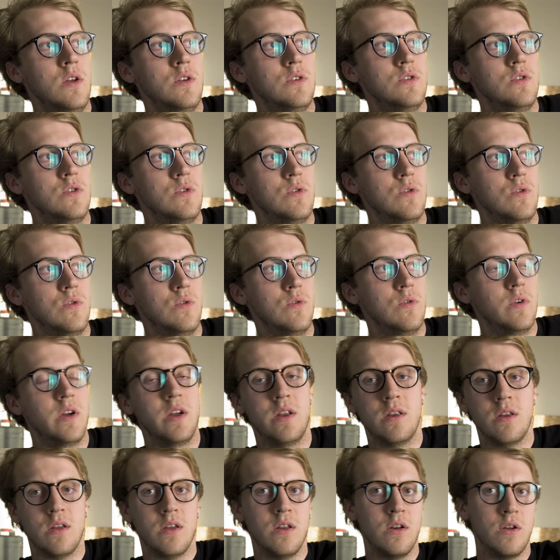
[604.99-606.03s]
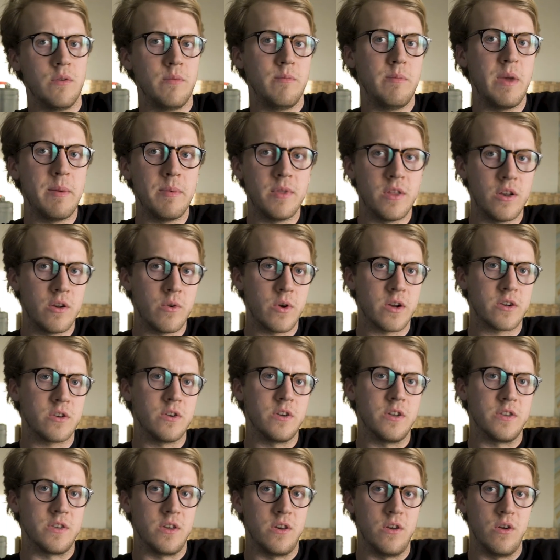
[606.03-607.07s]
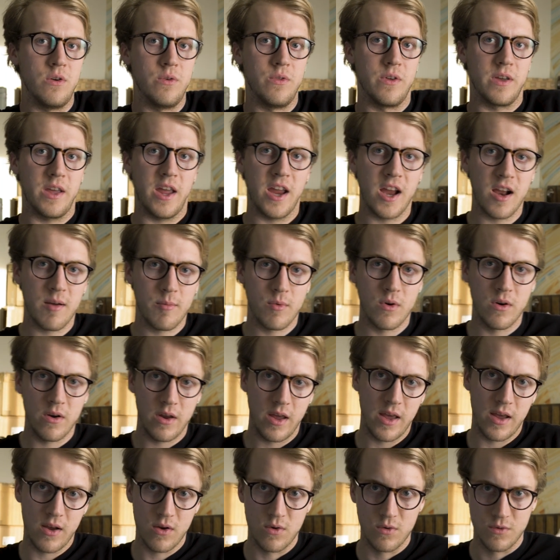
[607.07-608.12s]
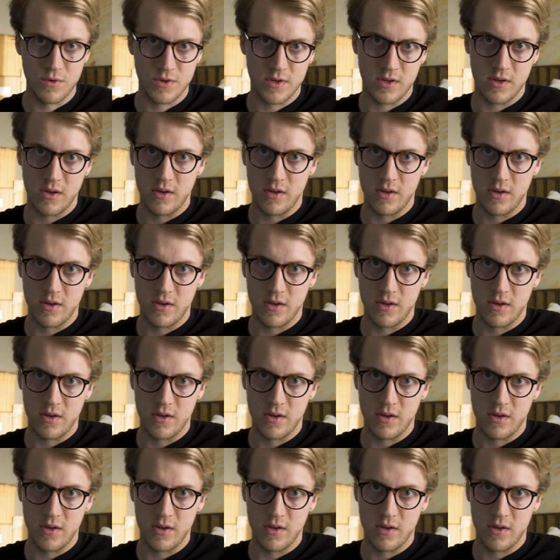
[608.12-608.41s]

to, and you know, maybe the director doesn't know the camera angles,